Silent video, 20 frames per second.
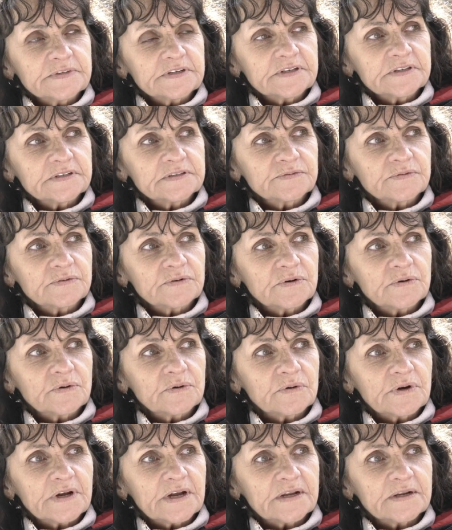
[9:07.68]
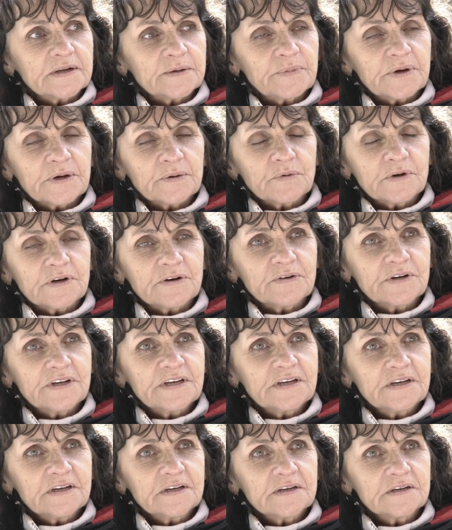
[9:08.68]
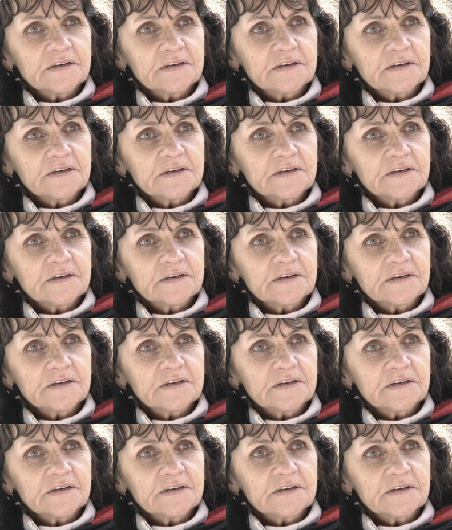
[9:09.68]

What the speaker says: because we're all getting a bit weary.